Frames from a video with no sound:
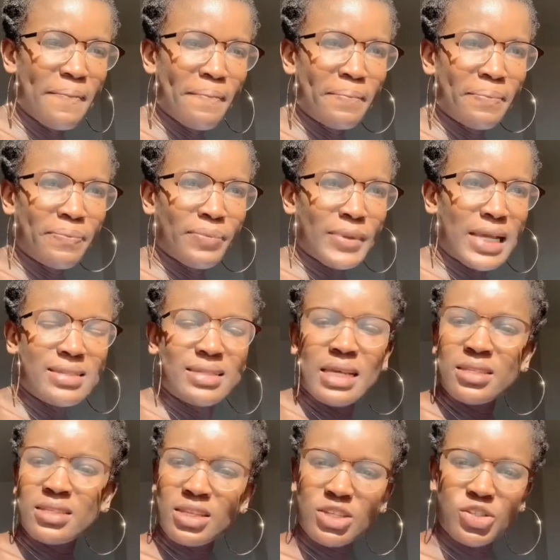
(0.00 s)
and start
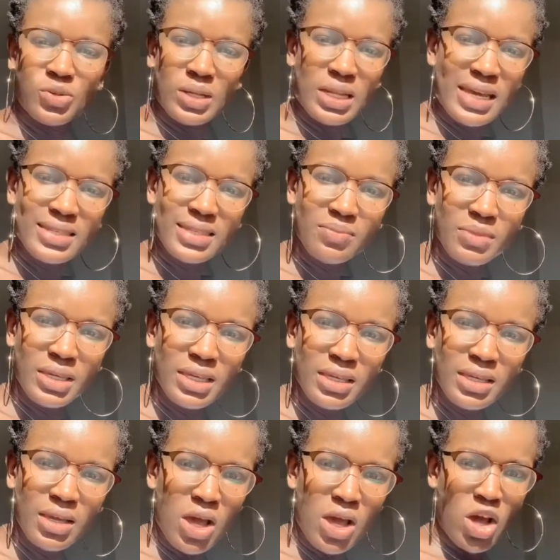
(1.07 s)
sexualizing me,
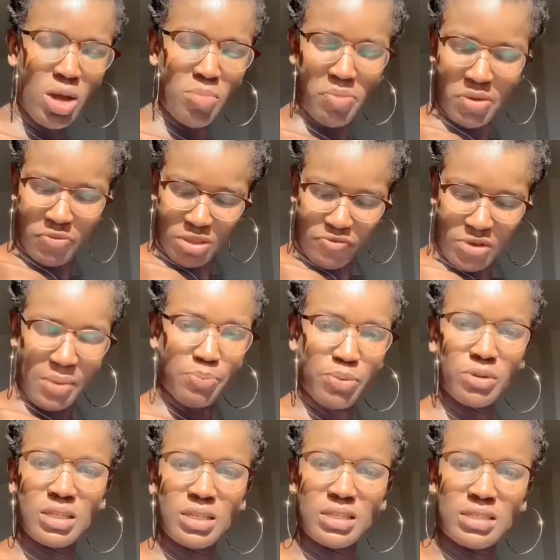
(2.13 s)
or maybe even if I put
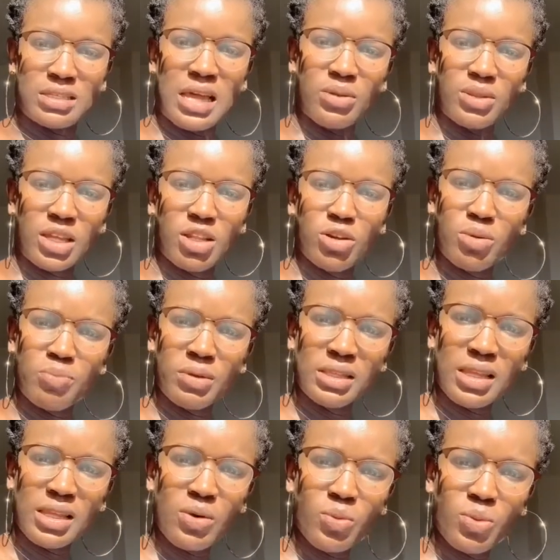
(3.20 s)
this down a little bit
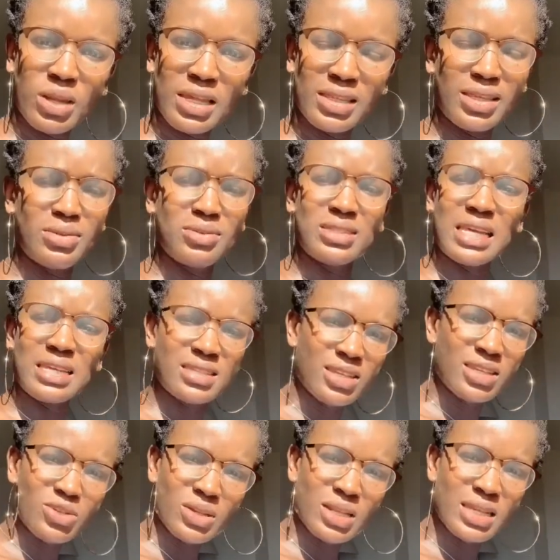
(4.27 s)
downward, and then you start
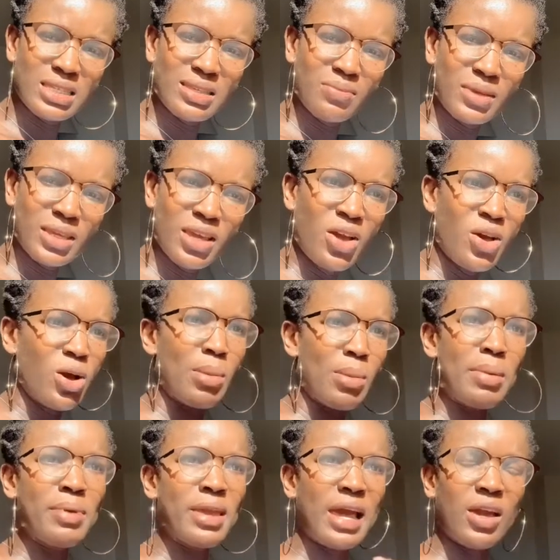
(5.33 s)
sexualizing me, or
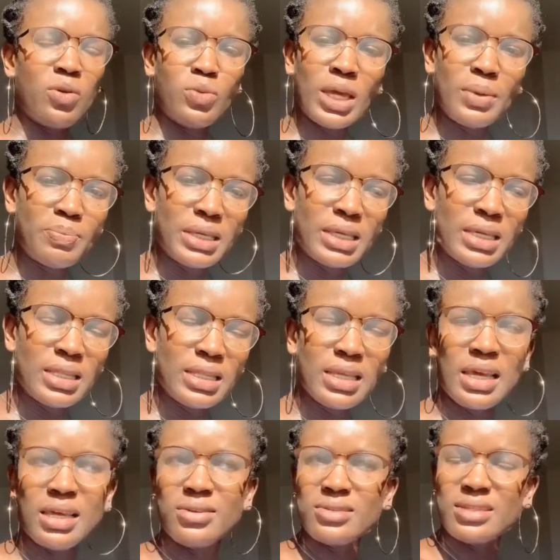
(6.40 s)
maybe I wear a bikini and
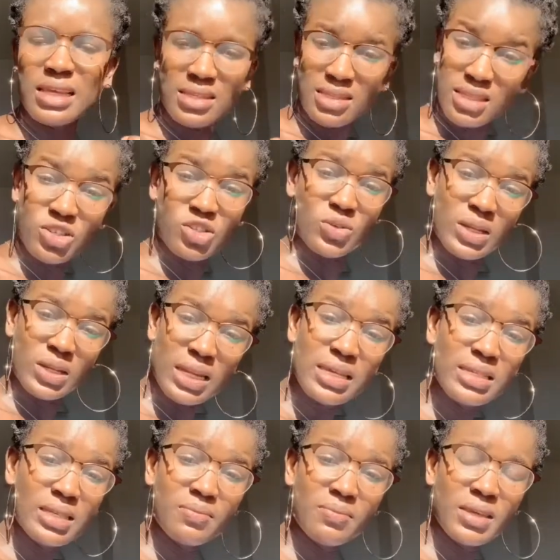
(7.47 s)
you start sexualizing
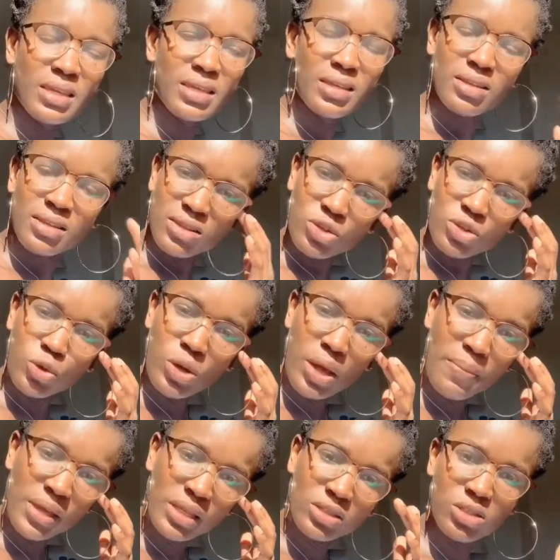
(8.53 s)
me, you are
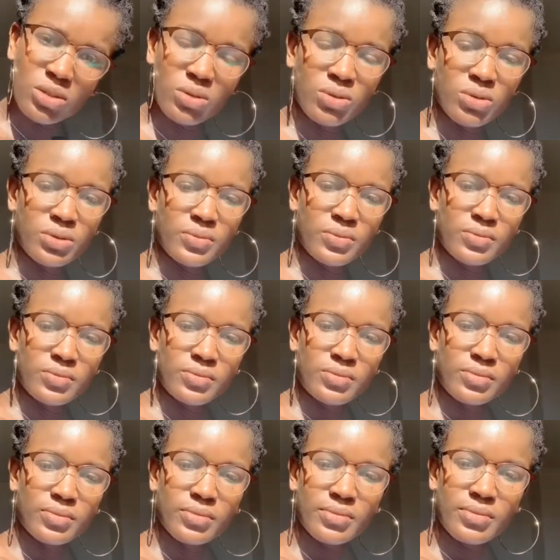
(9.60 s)
mental.
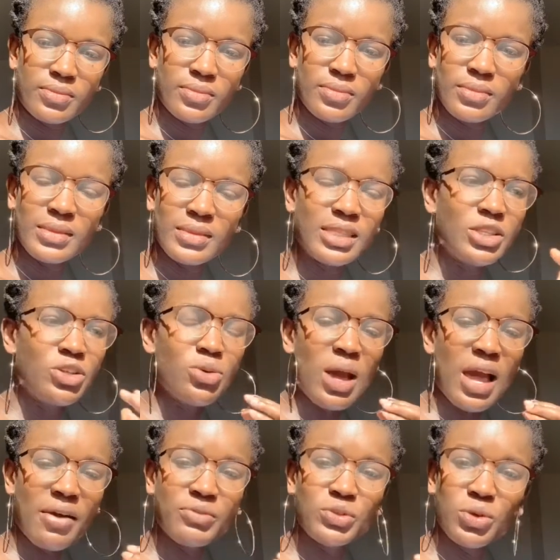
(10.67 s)

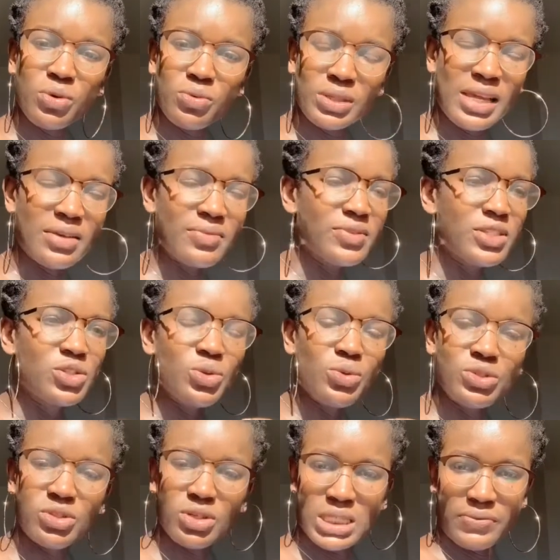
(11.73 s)
There is no
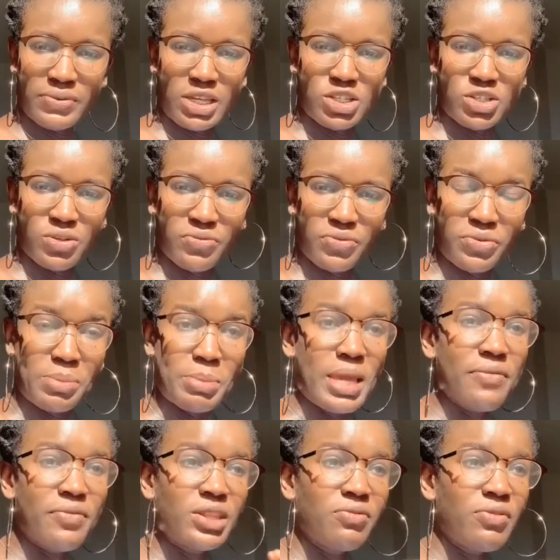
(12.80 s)
justification for it.
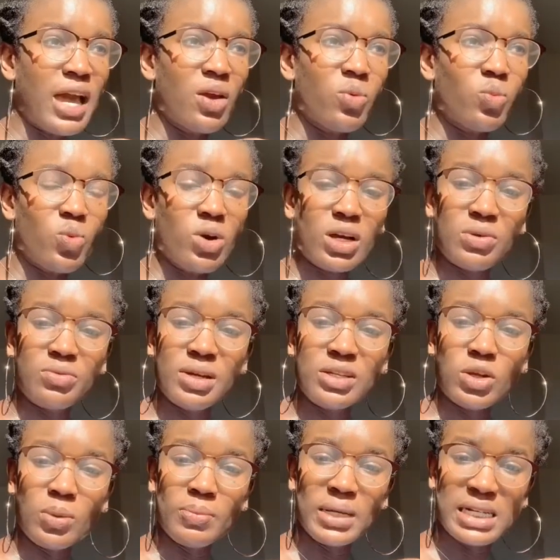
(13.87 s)
Even if I walk around
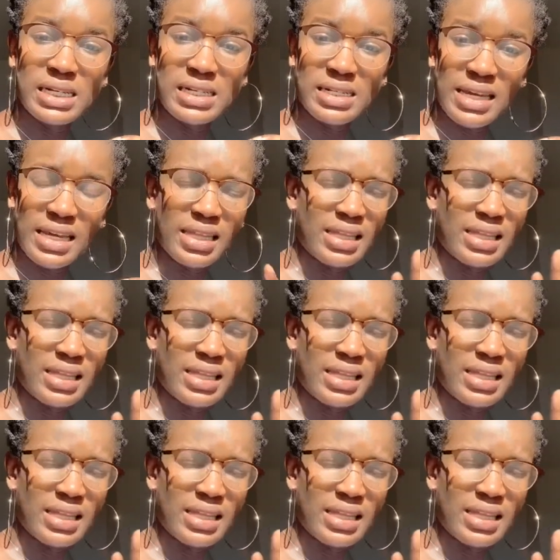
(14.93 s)
completely naked,